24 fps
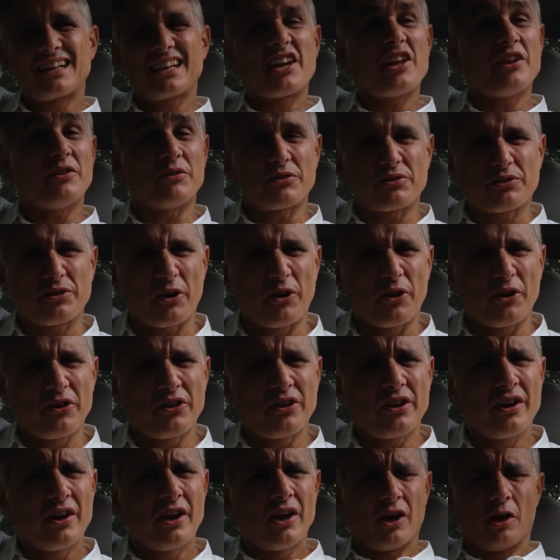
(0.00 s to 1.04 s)

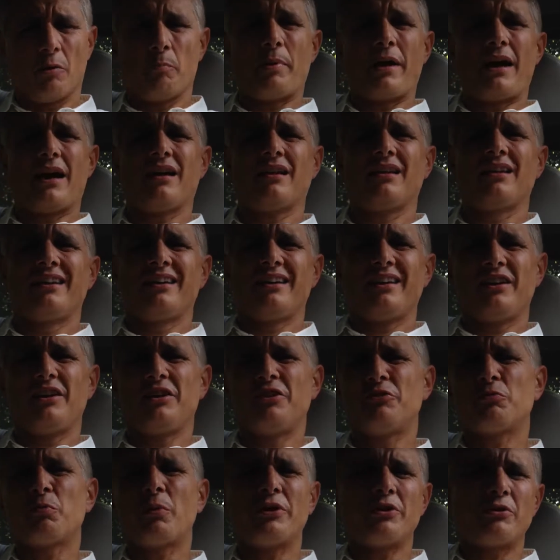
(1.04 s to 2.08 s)
concerned about
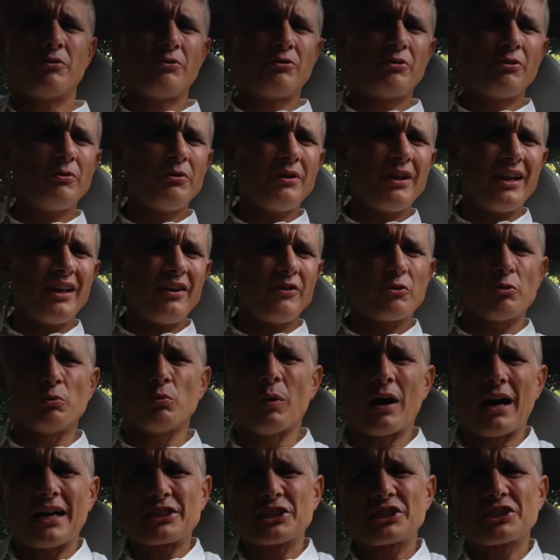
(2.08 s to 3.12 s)
is when you tune in to
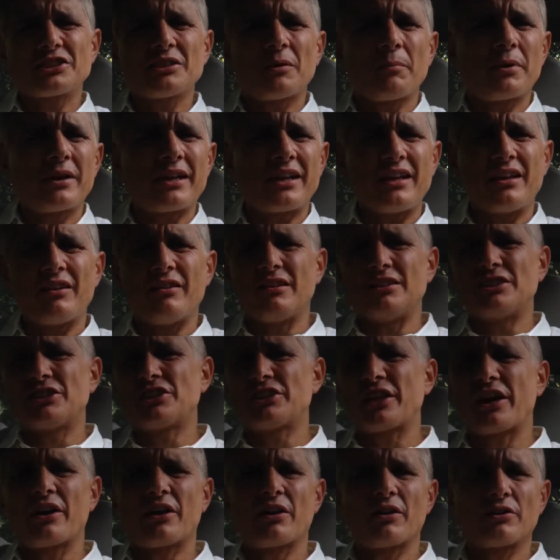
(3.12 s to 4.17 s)
watch somebody
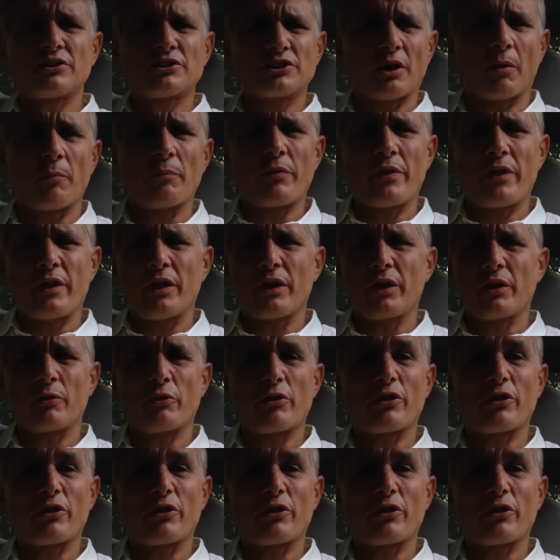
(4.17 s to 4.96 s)
share something,